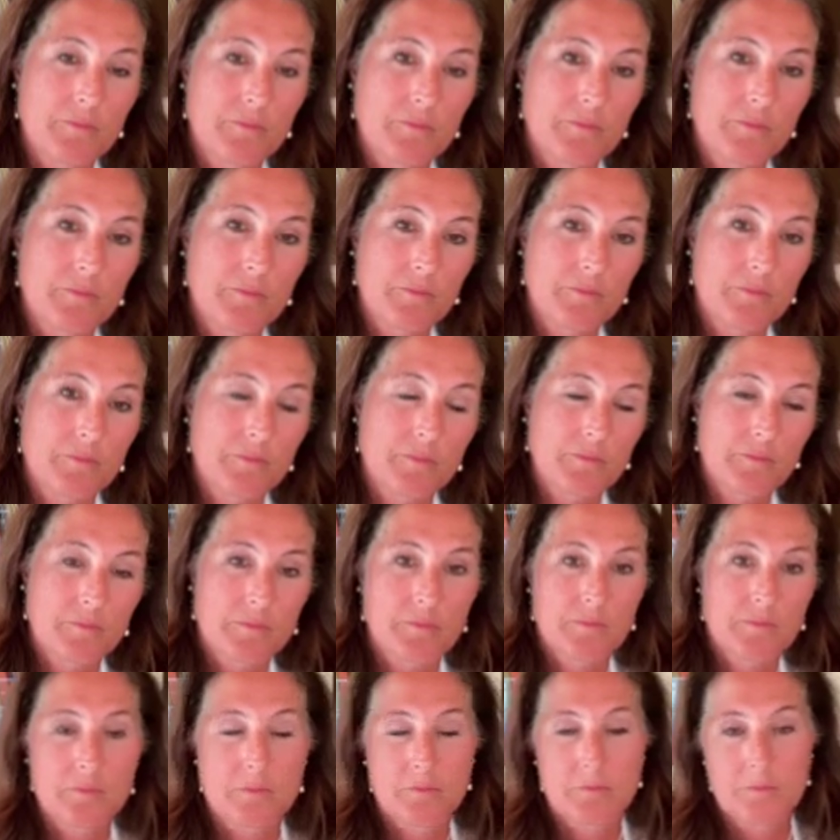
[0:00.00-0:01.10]

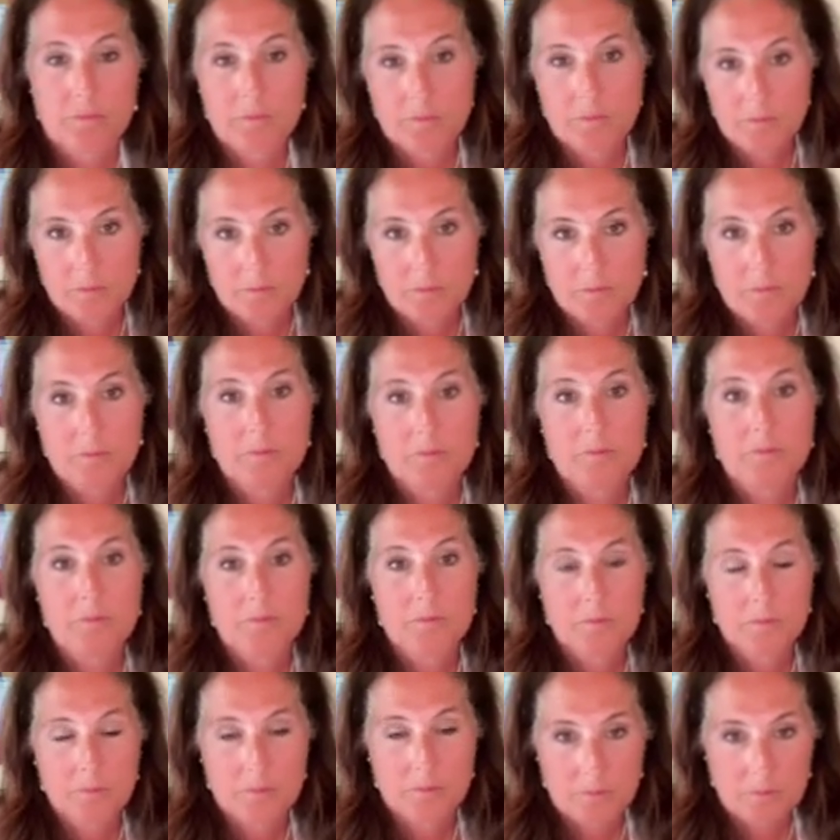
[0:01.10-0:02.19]

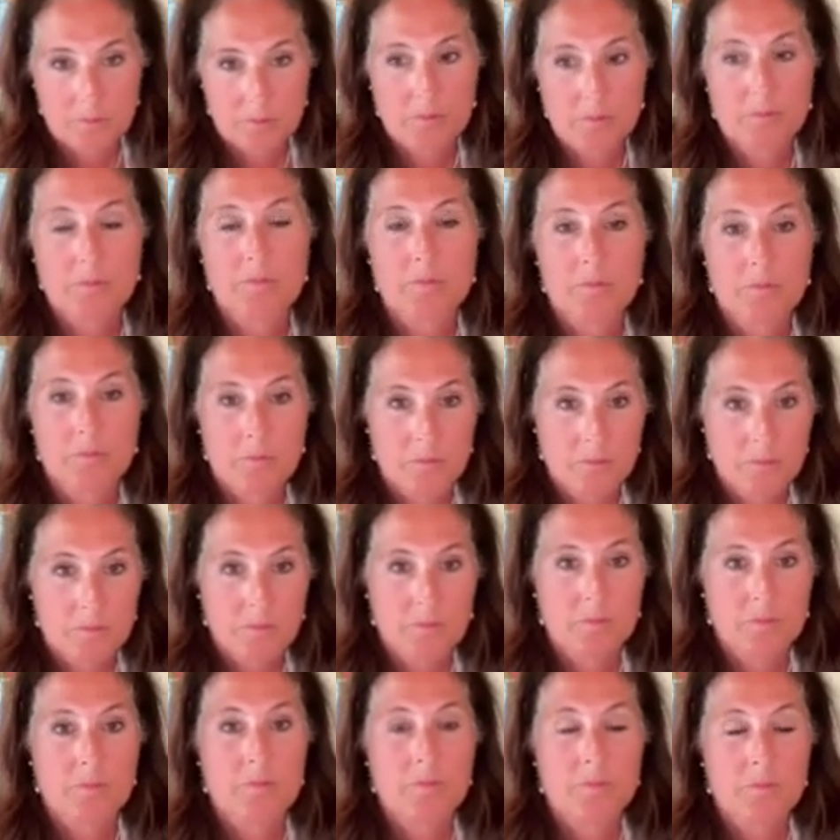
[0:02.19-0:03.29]

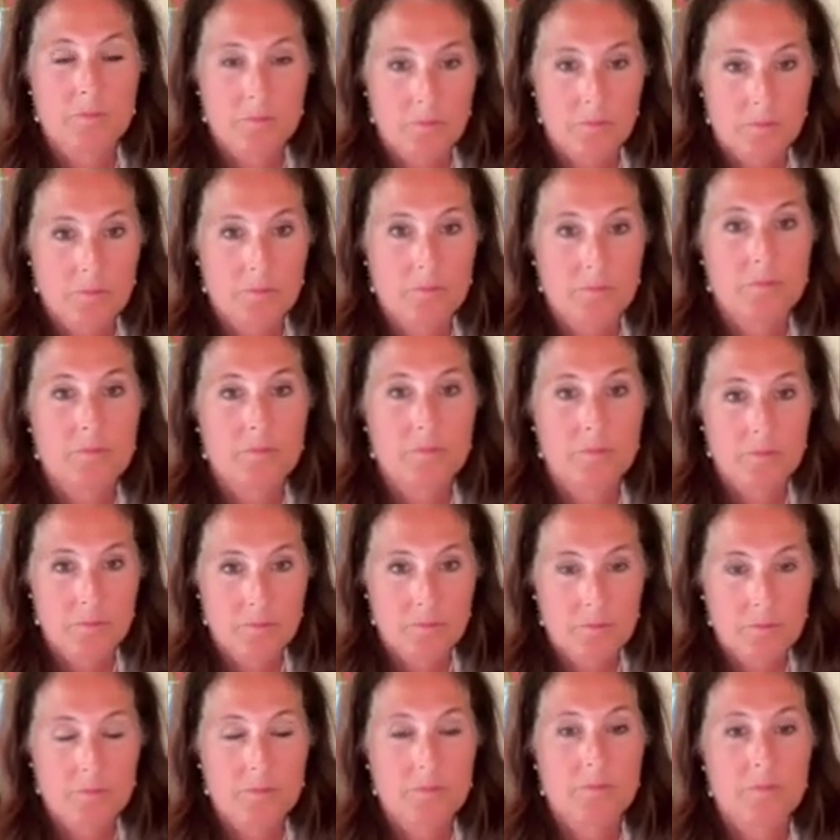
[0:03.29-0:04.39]

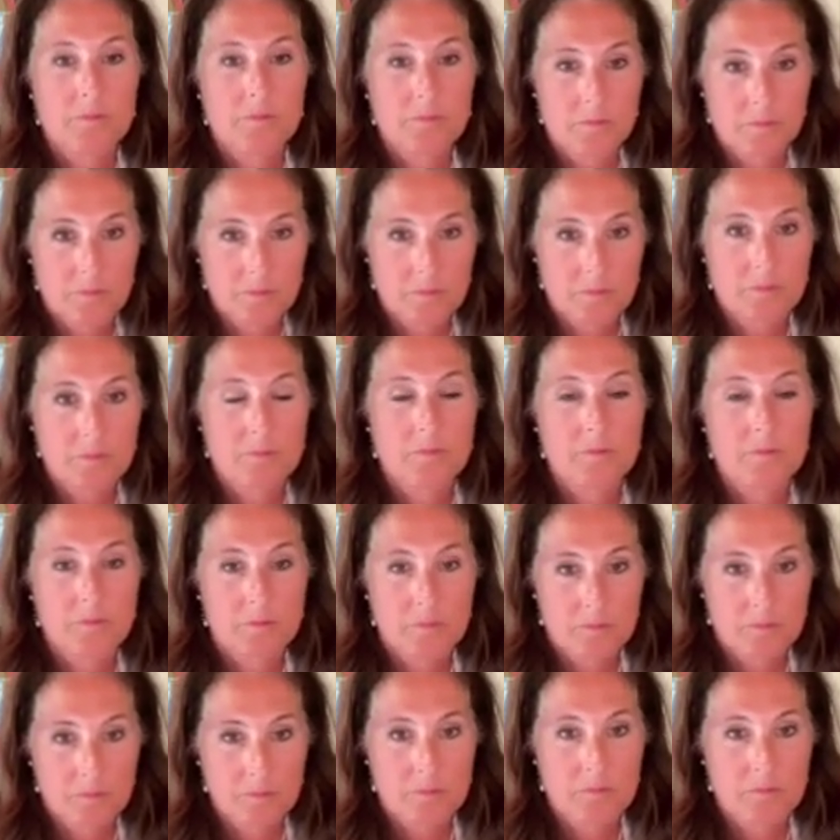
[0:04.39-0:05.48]

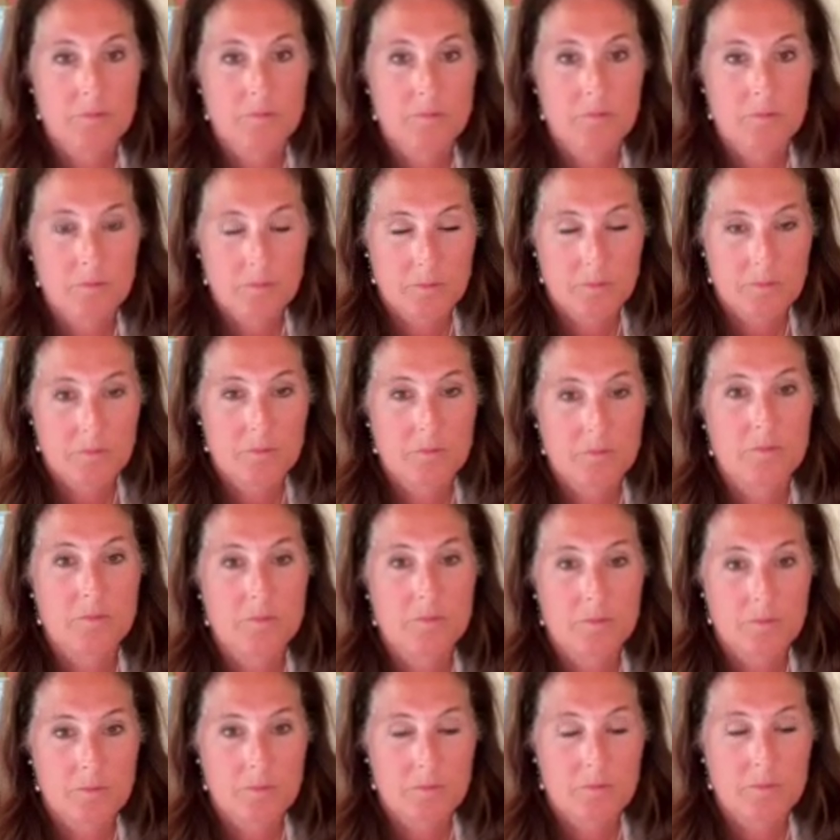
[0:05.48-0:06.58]

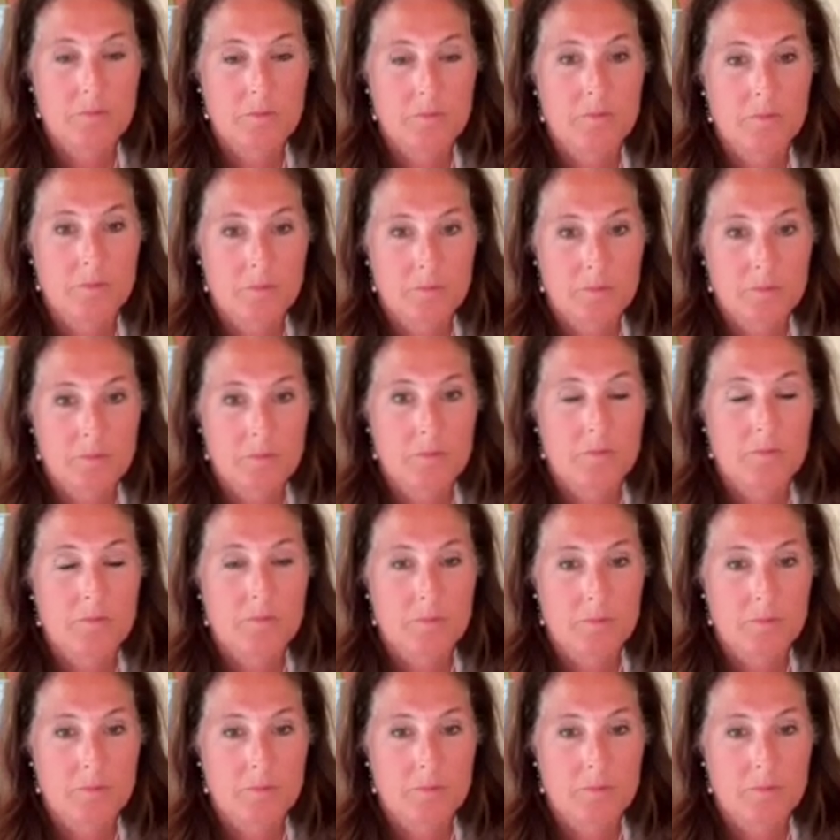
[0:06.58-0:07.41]
No words are spoken by the person on screen.